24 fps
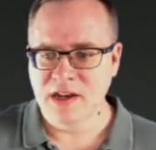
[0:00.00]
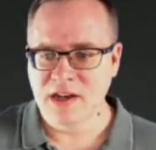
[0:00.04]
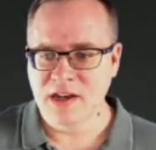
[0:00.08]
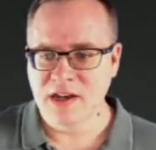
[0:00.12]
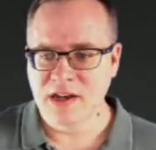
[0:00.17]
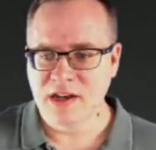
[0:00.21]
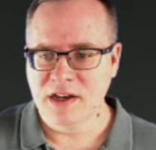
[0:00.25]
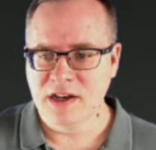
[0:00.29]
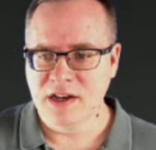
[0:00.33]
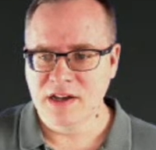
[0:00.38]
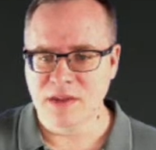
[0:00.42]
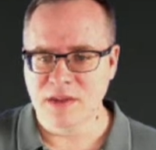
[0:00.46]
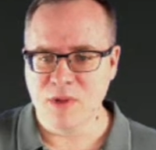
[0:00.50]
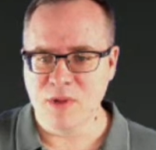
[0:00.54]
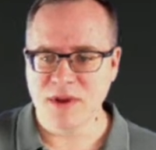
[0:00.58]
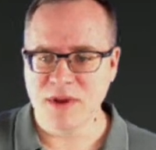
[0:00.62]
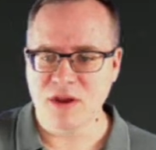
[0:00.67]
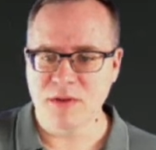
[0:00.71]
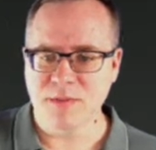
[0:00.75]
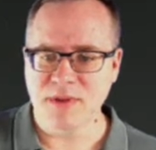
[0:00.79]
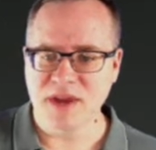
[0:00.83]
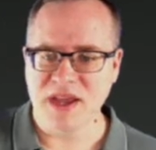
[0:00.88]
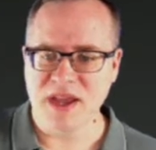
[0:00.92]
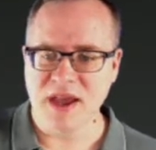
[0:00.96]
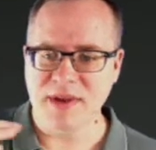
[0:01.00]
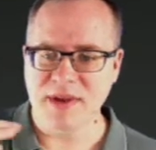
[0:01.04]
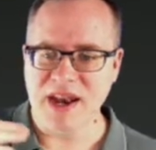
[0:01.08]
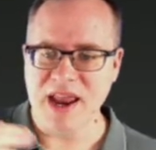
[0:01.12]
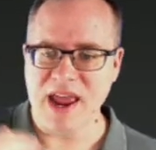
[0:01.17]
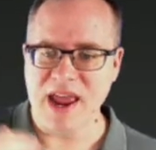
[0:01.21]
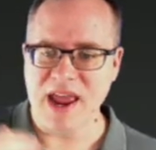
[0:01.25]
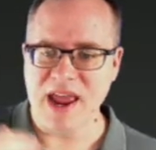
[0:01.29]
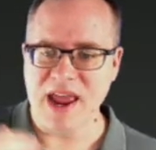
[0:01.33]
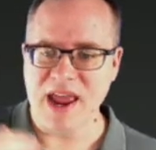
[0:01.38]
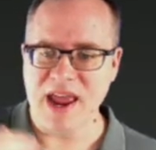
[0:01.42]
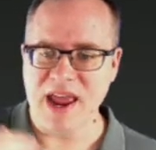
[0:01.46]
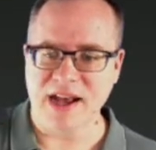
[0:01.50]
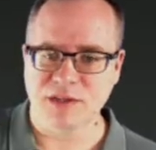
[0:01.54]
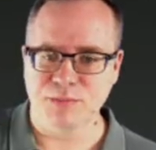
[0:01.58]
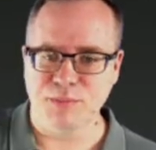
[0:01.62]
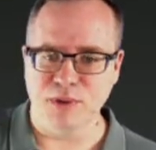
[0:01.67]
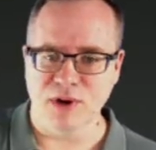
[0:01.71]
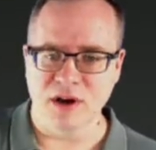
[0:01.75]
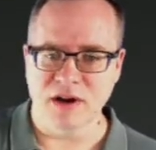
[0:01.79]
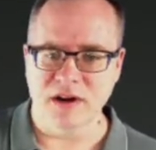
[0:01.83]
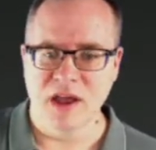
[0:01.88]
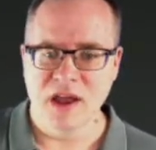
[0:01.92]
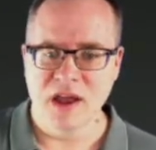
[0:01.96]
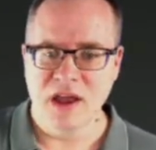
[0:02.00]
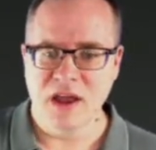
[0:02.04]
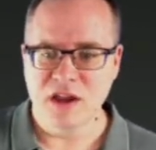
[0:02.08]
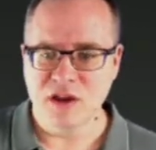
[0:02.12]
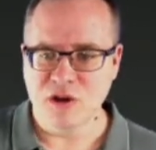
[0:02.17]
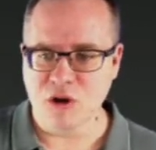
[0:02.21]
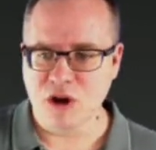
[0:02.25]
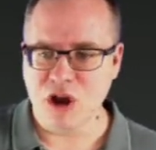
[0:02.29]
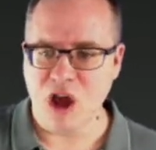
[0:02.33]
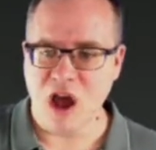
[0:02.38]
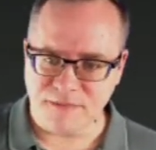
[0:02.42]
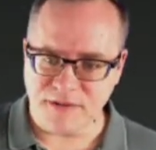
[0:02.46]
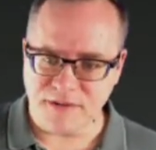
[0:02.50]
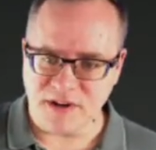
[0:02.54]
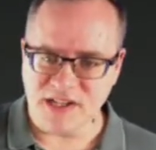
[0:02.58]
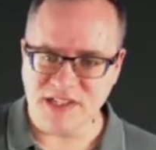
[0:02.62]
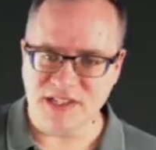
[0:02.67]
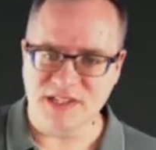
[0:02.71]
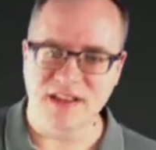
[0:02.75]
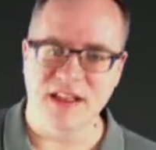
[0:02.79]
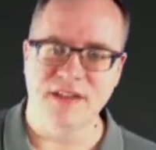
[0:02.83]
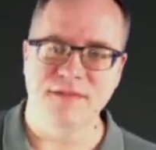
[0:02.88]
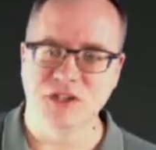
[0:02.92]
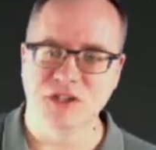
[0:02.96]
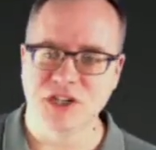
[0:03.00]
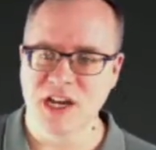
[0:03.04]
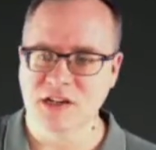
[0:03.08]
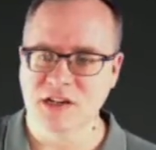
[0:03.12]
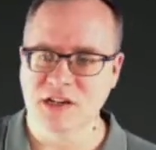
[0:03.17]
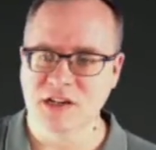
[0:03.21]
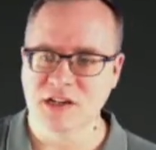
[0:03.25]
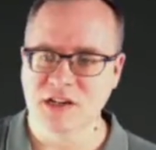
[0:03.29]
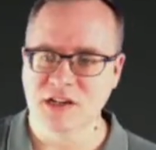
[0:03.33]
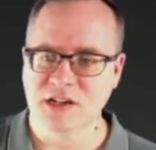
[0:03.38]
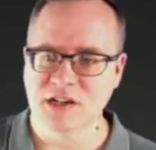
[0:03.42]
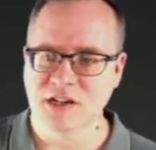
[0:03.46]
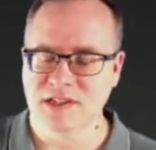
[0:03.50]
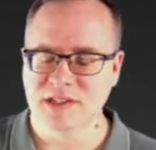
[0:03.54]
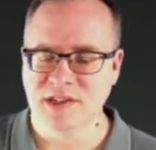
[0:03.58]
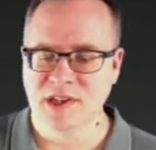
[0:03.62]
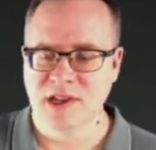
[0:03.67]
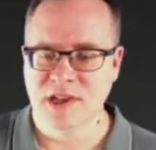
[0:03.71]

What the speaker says: to the moment you become an expert, your confidence level changes.